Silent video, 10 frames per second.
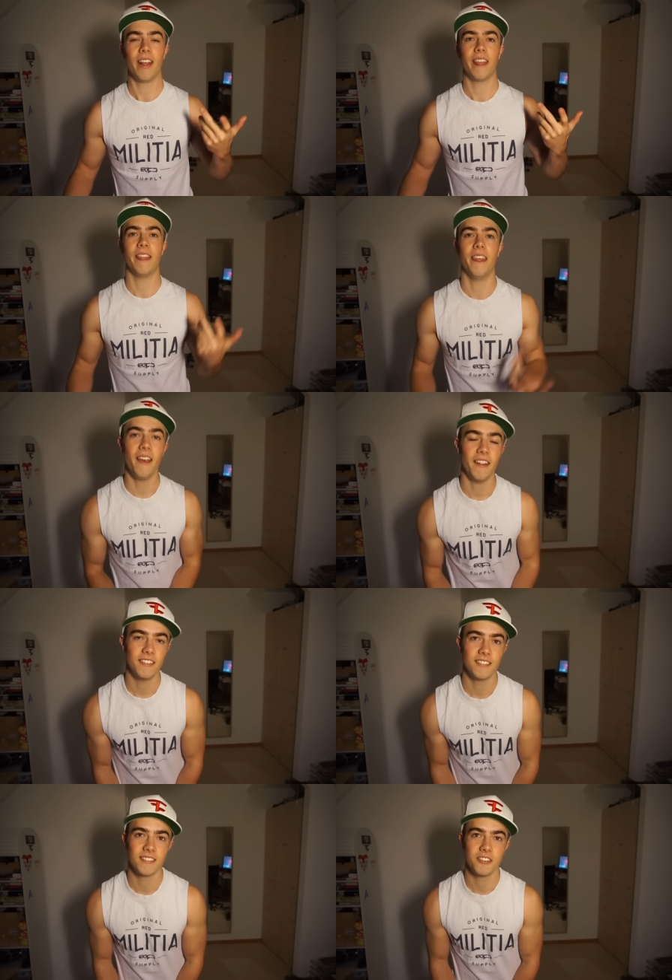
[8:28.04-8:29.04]

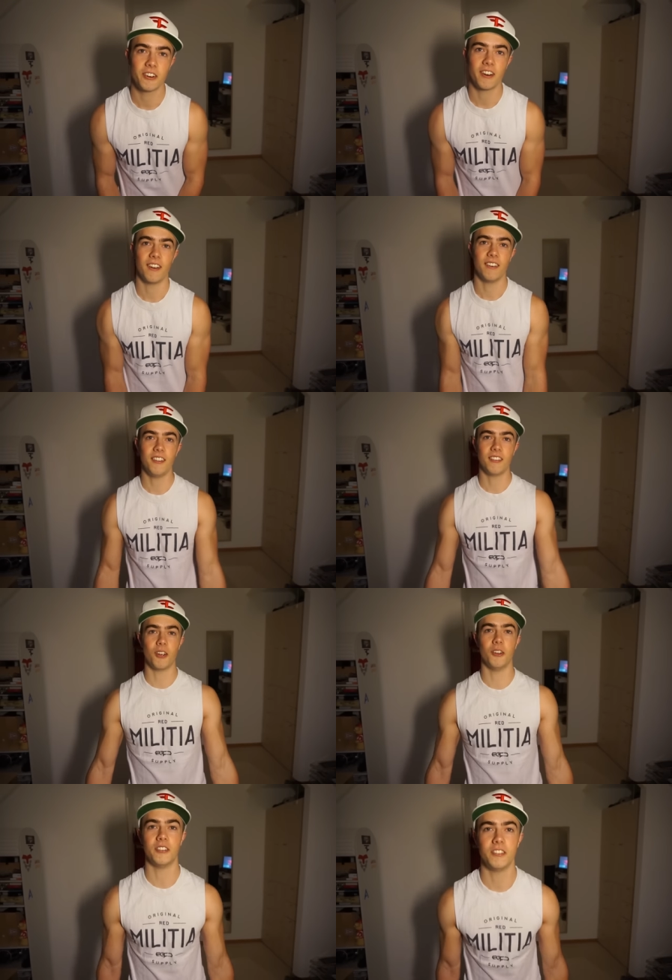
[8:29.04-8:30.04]
then you're gonna need to
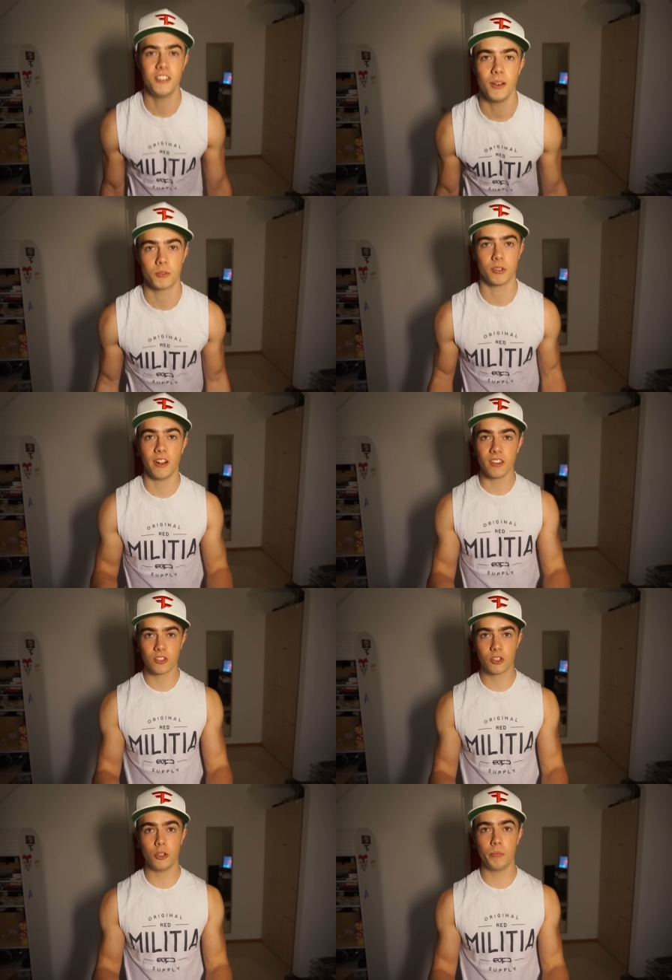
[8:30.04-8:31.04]
go to the gym. So that
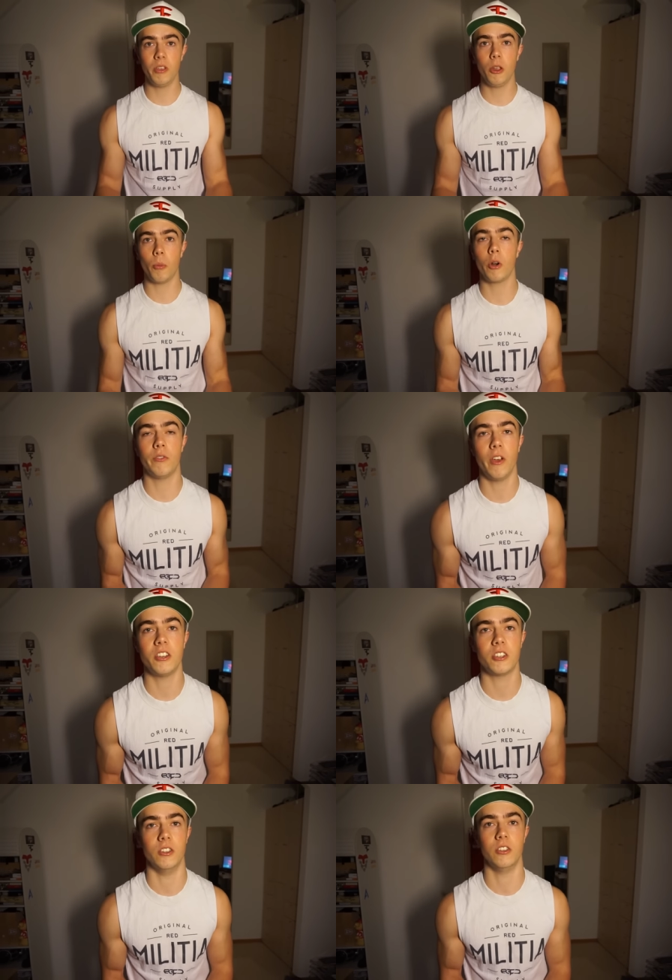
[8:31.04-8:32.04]
should be your
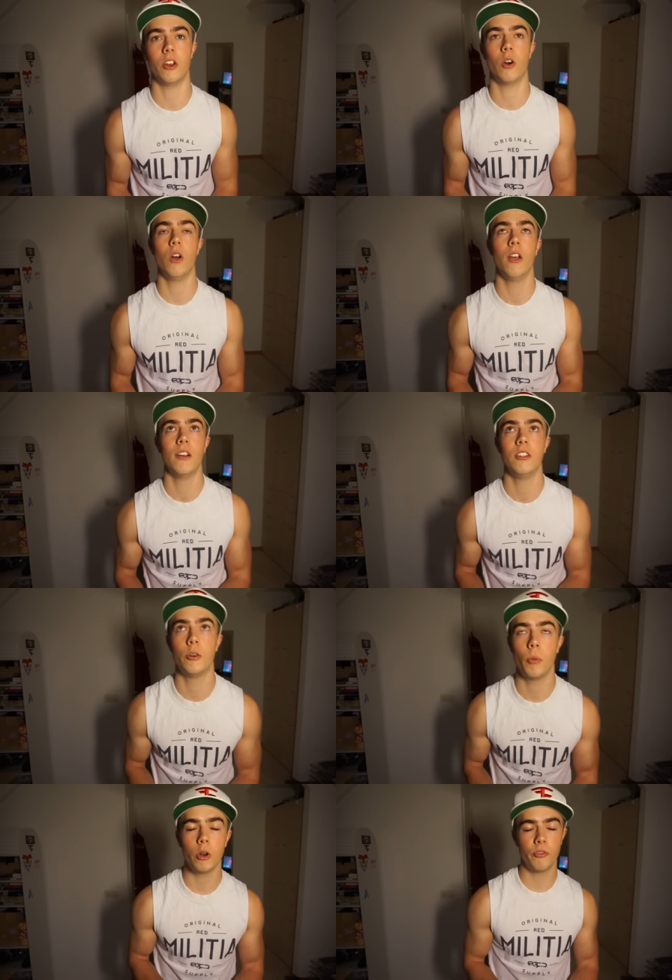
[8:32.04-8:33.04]
motivation, you know.
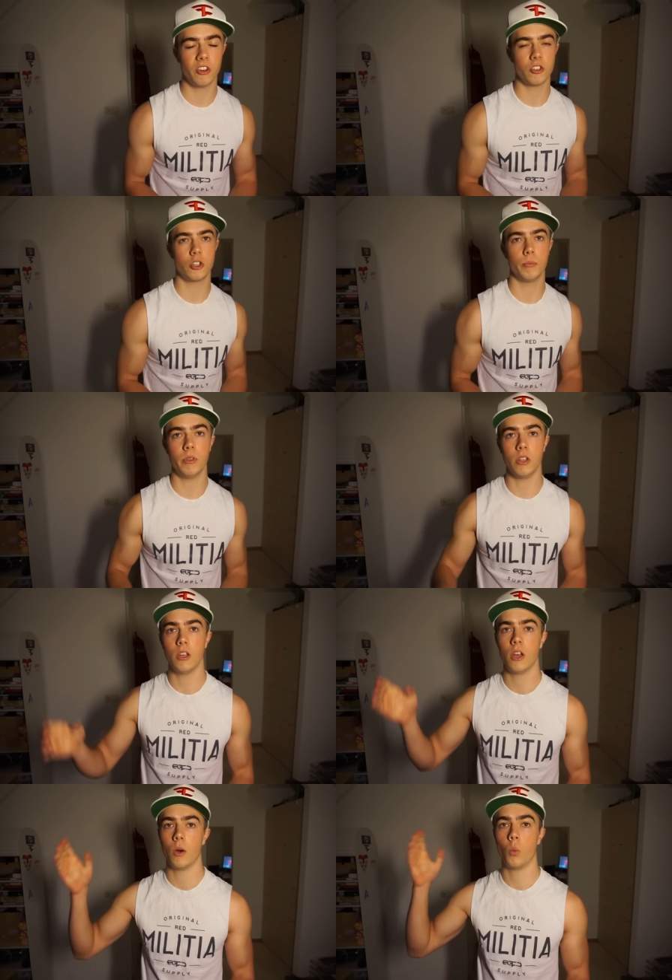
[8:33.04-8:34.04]
Your motivation should
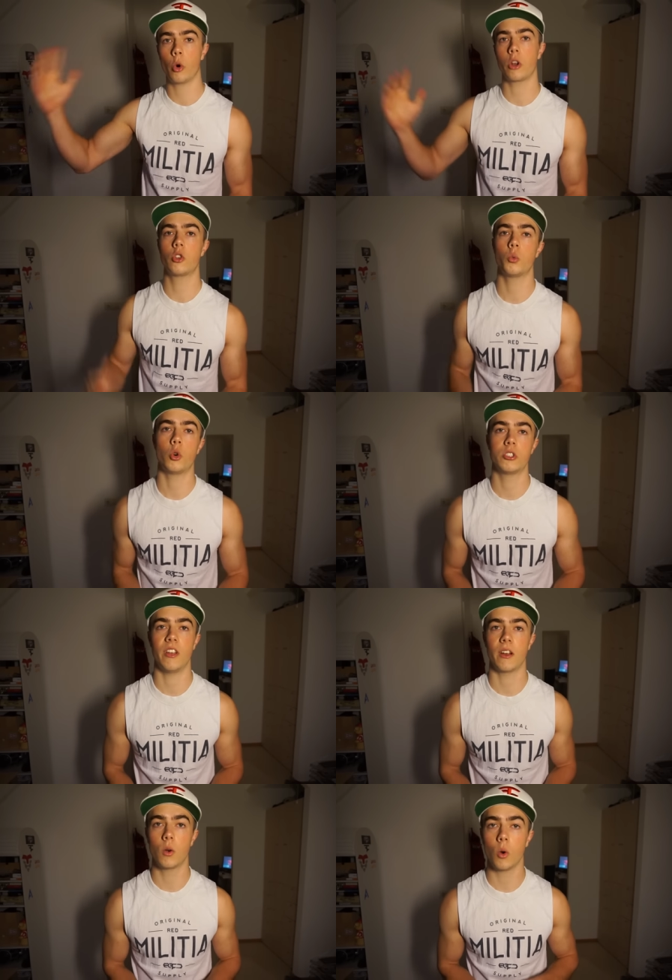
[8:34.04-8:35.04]
be working towards
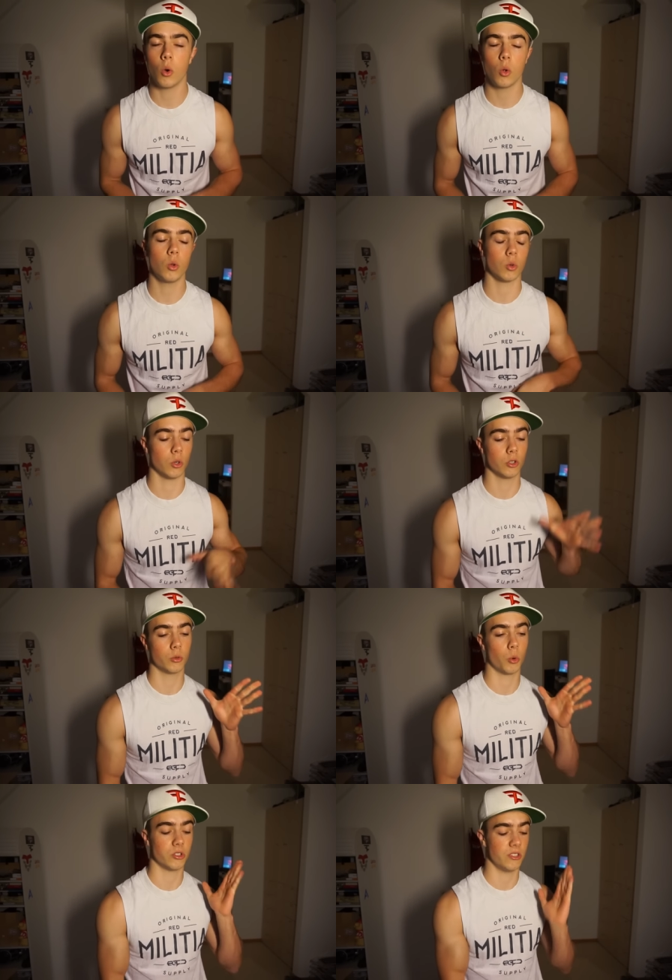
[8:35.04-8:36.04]
that goal, or
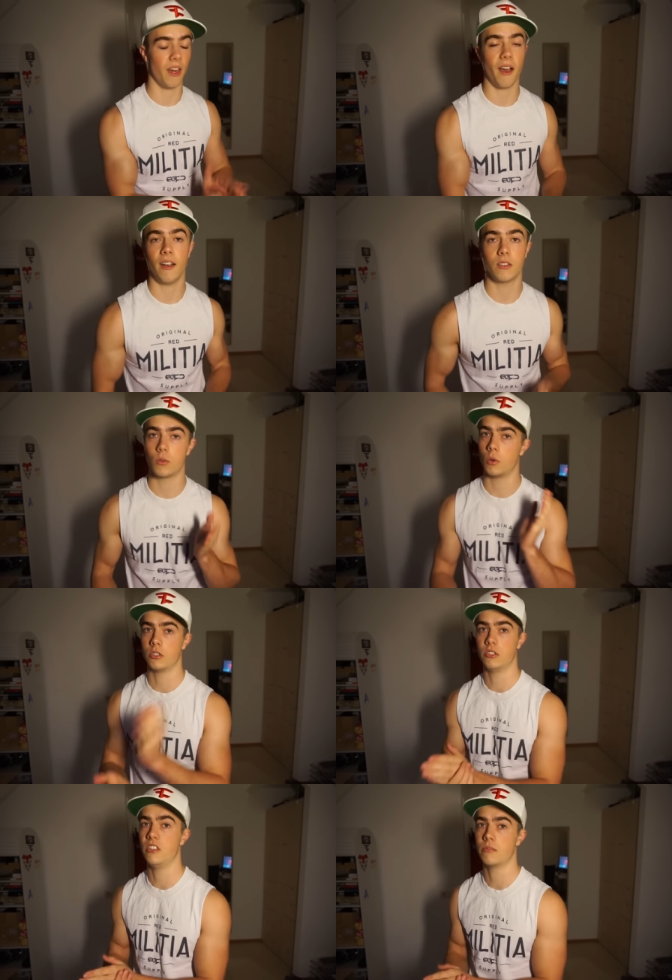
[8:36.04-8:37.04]
towards that,
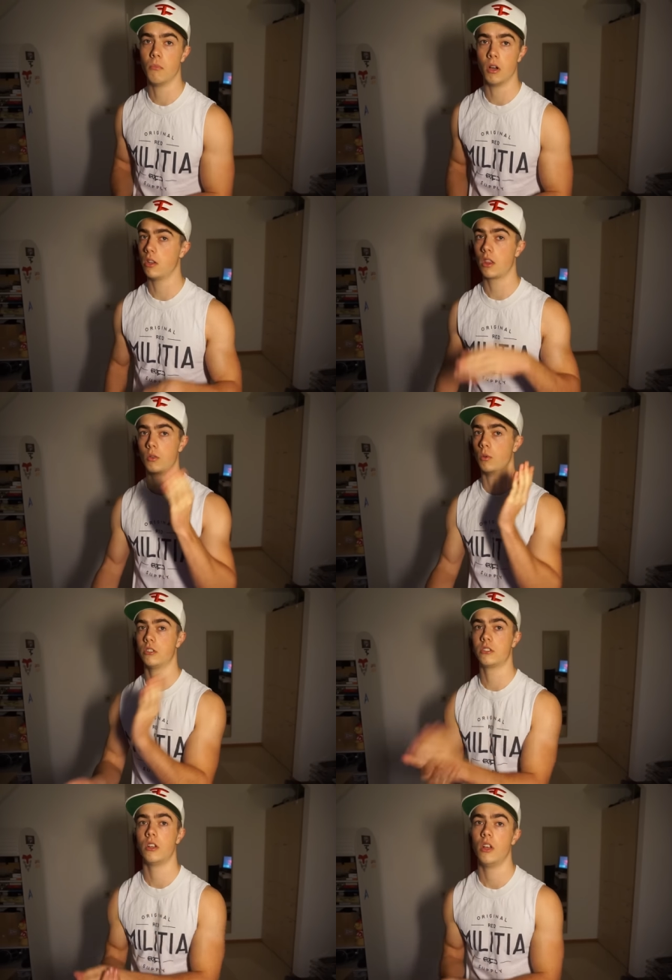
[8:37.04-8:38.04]
towards this month, towards,